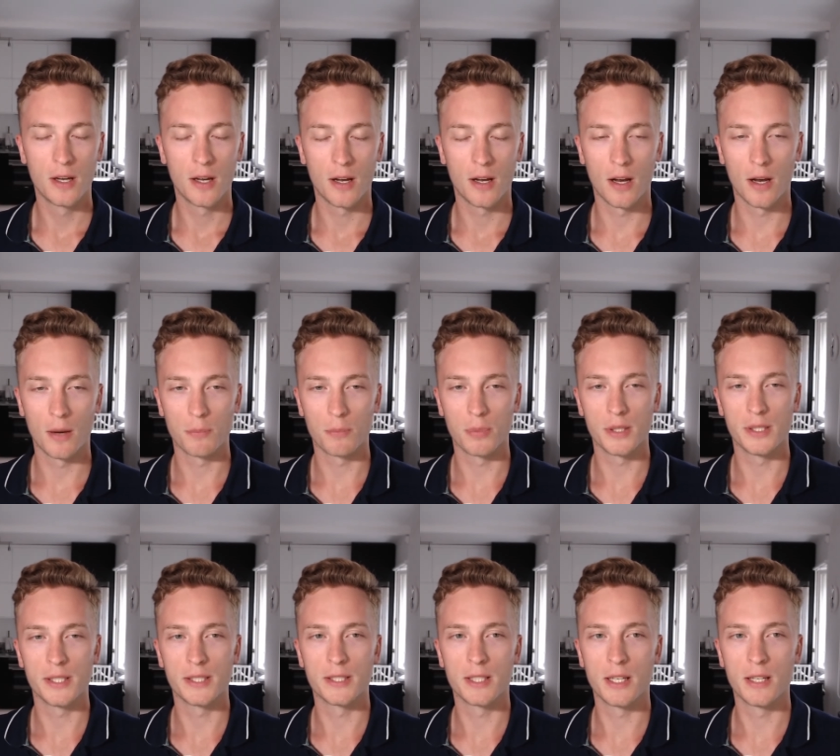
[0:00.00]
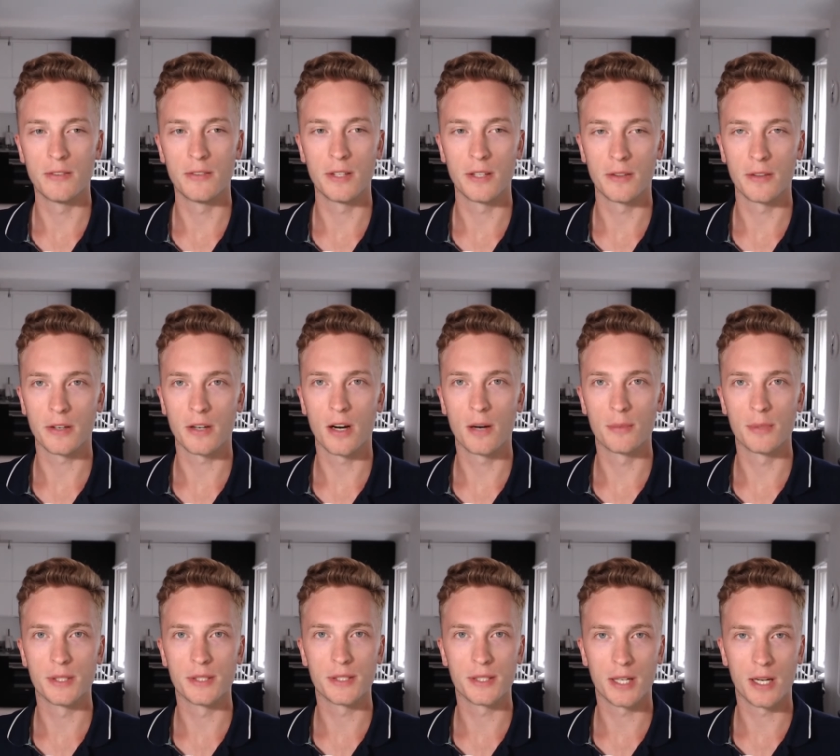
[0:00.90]
uh, please leave it in the
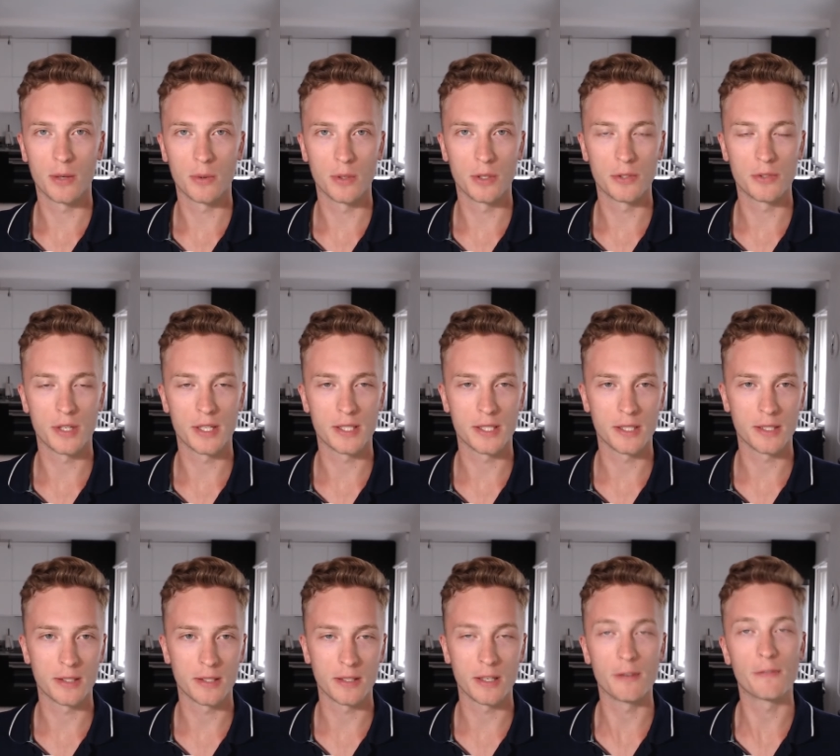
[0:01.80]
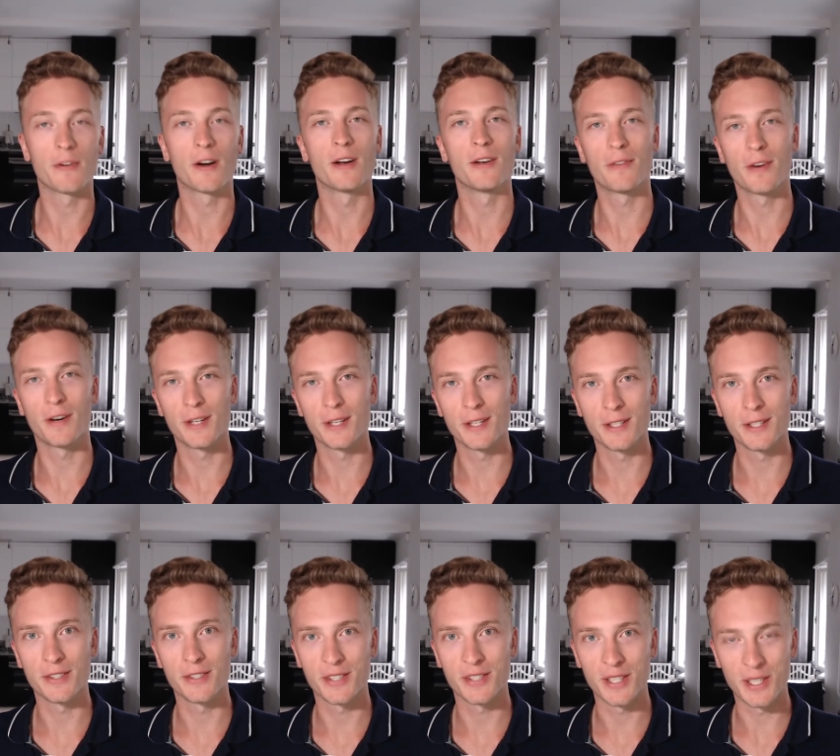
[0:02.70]
comments and I will address it if I find it
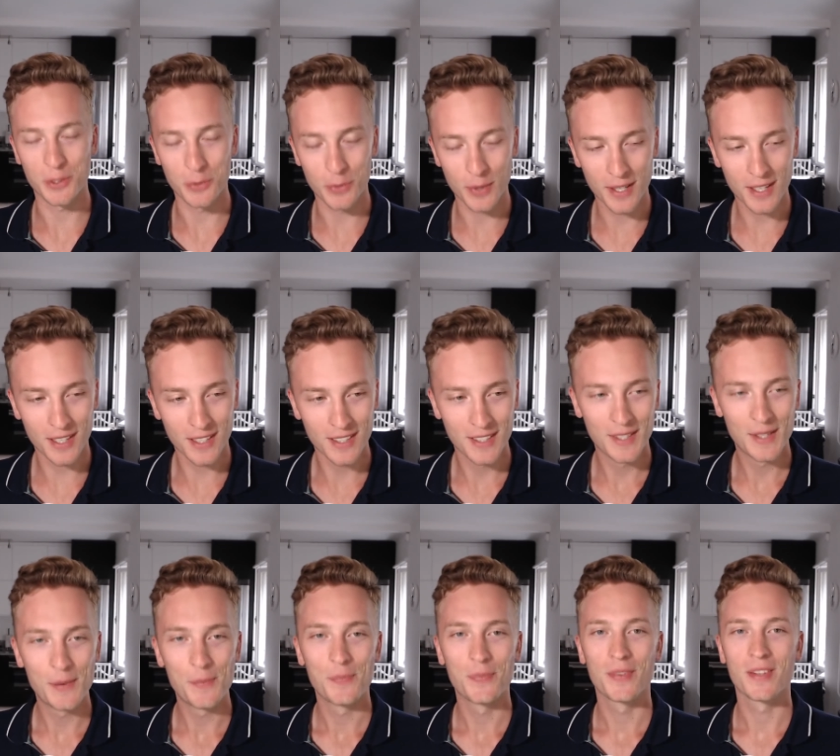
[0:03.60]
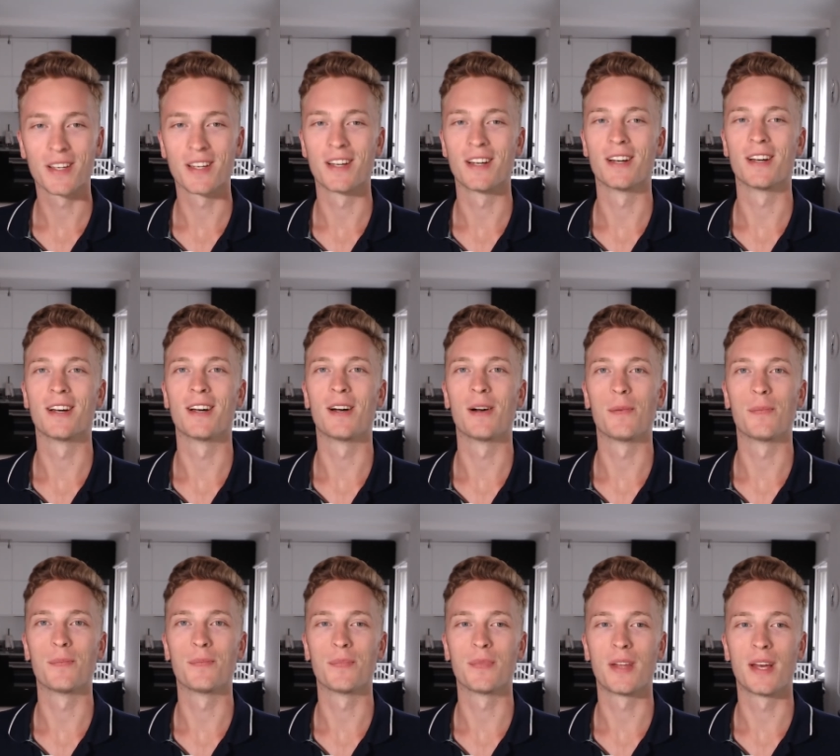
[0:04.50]
interesting as well uh,
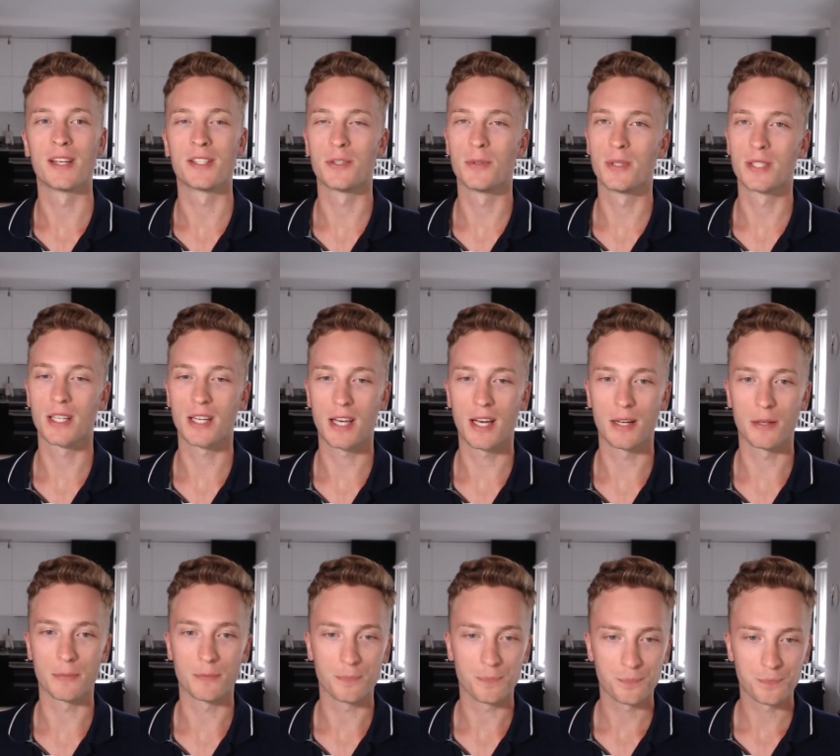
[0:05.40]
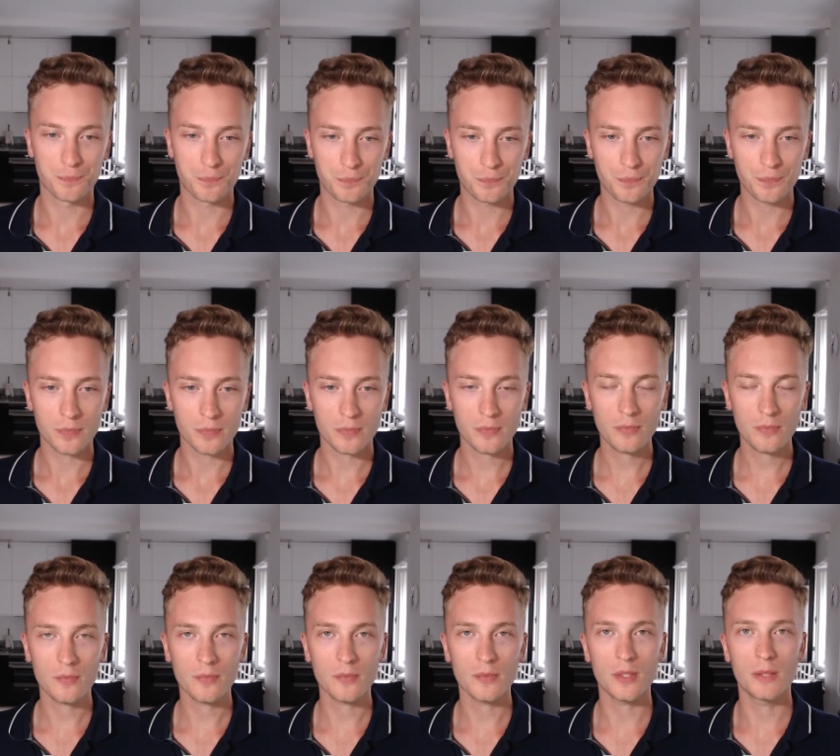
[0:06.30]
as soon as I can.
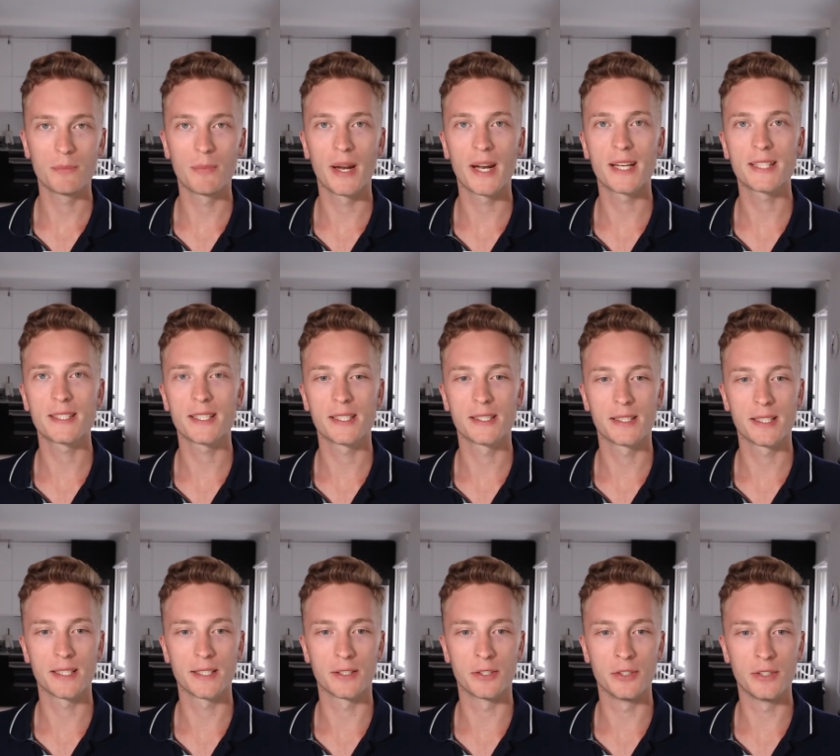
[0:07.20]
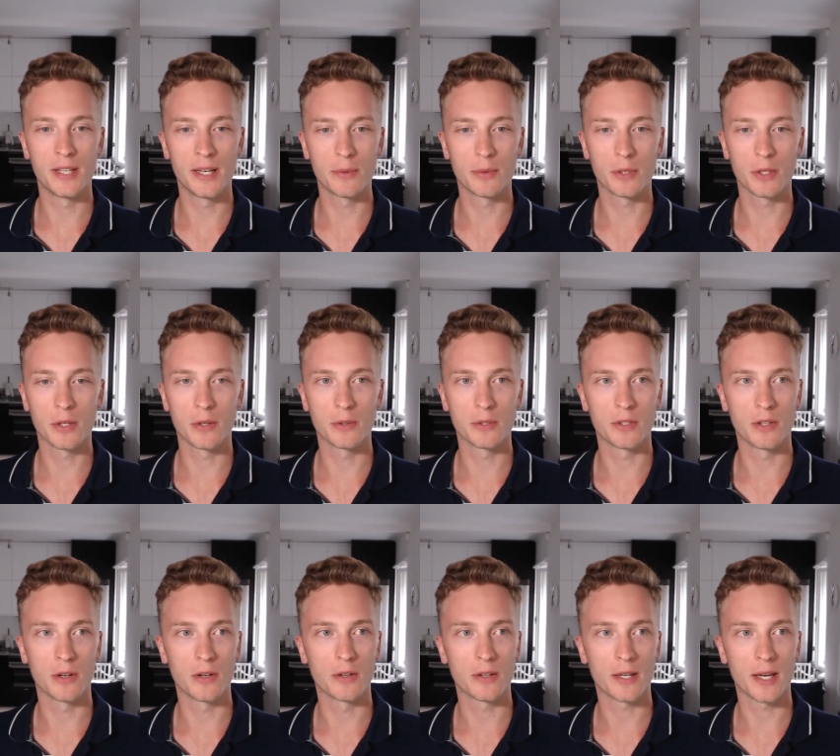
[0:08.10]
But as I said, today we're going to
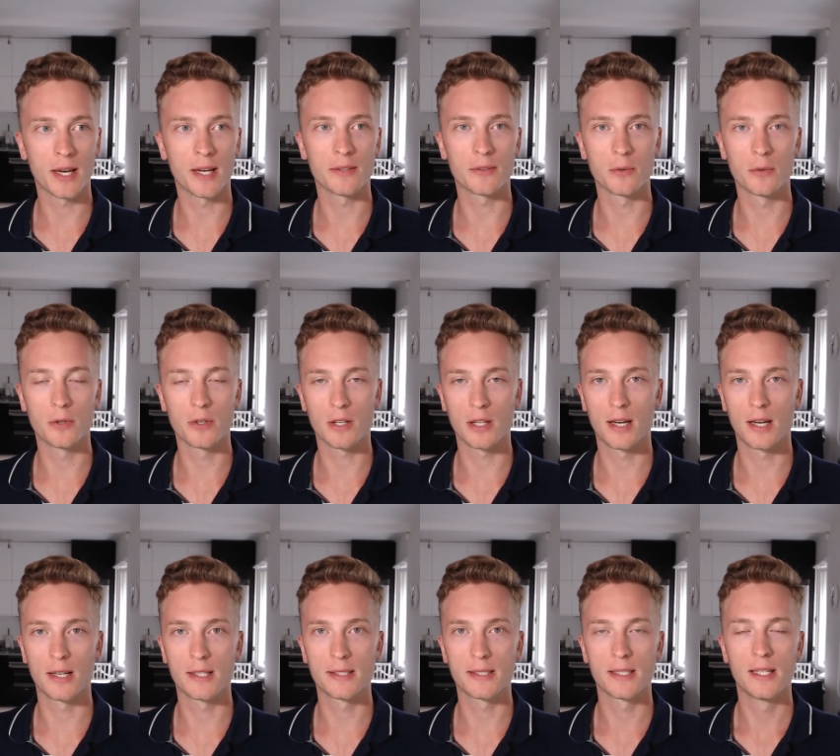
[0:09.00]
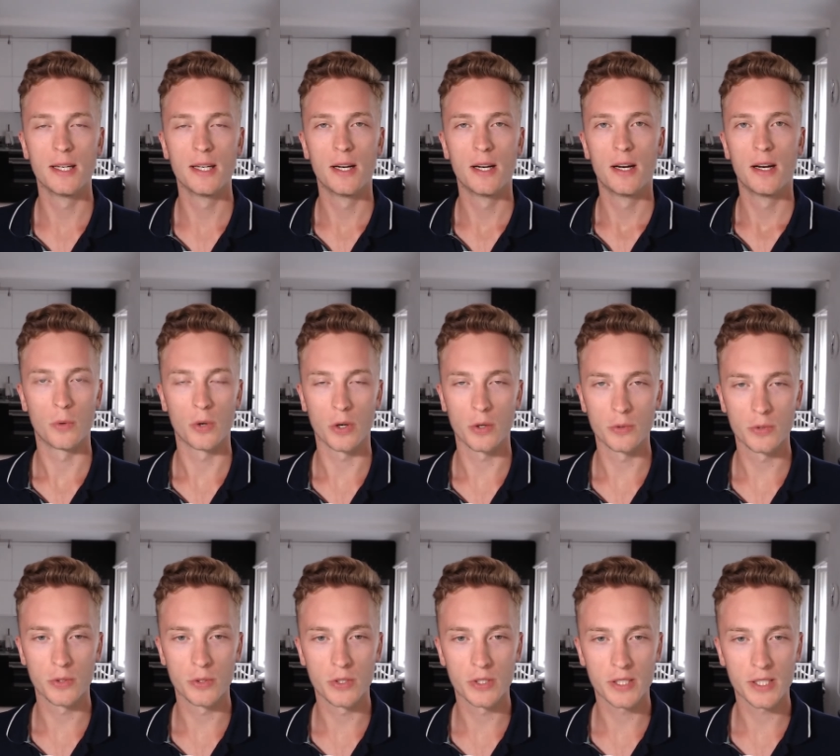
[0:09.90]
look at Oraclize. We're going
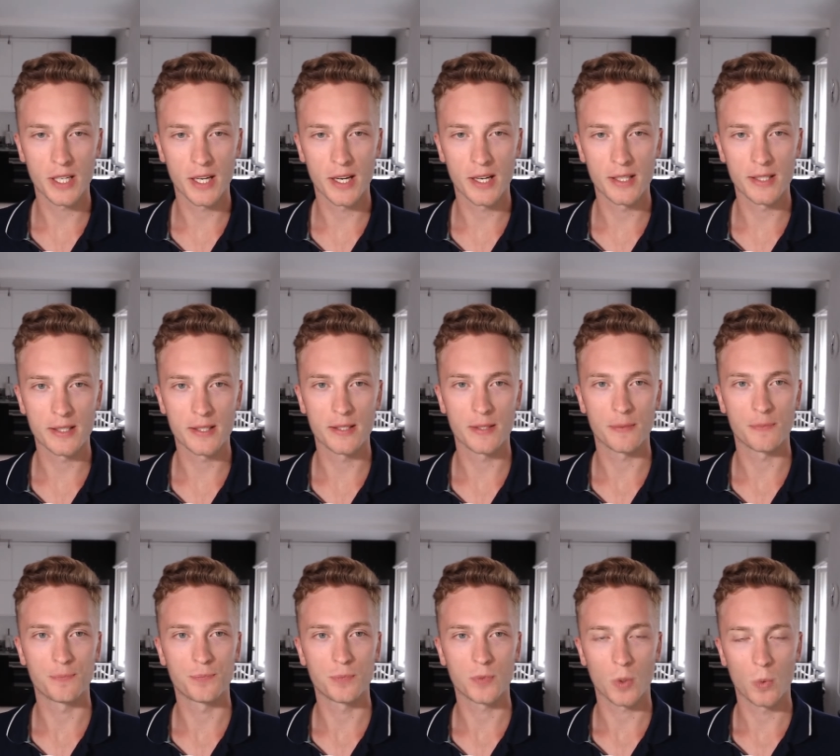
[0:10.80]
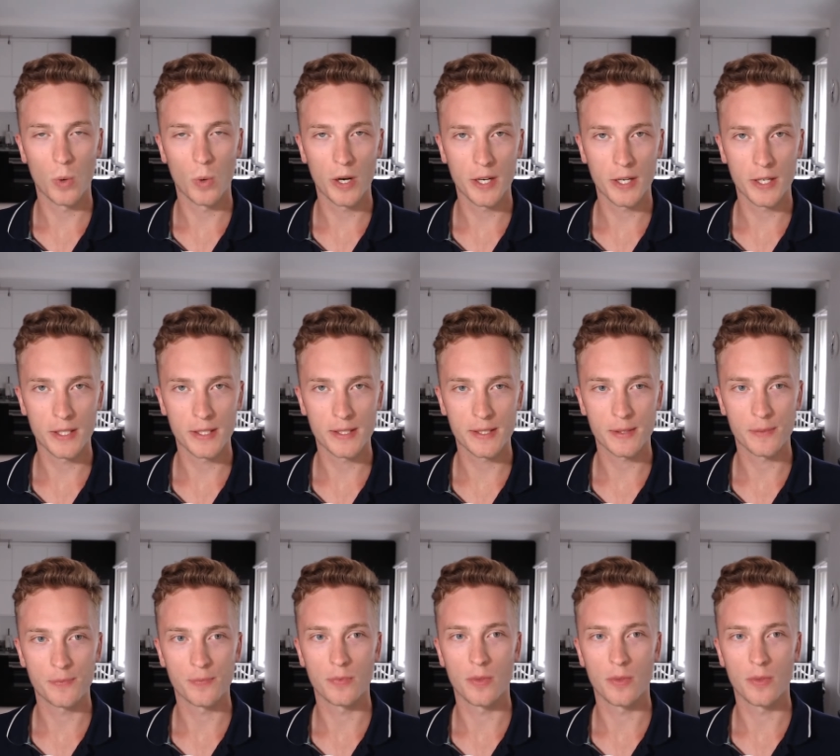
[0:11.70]
to discuss what it is,